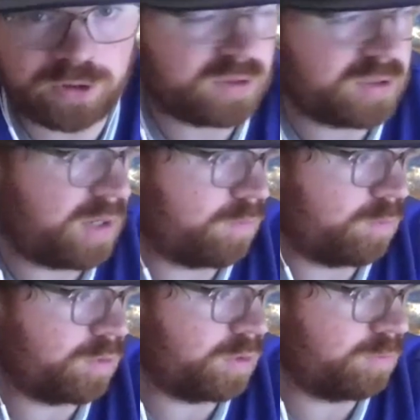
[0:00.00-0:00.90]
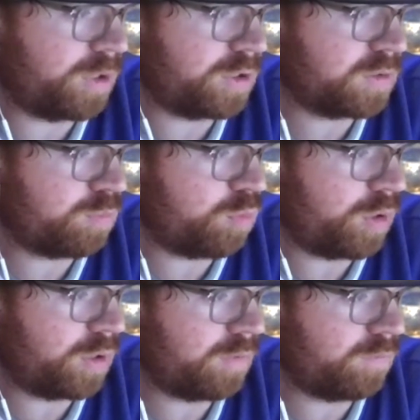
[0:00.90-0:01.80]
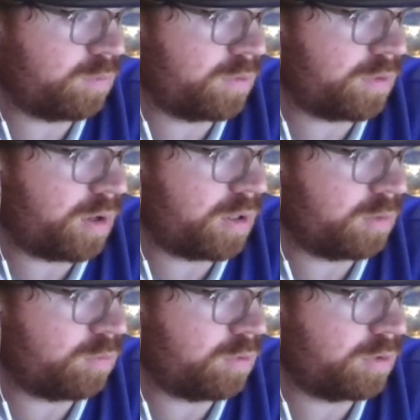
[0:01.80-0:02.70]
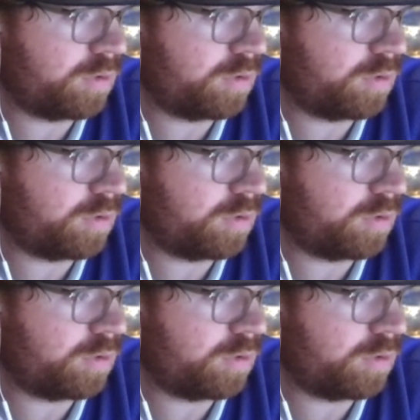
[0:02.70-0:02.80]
never really reach the point everyone thought he would.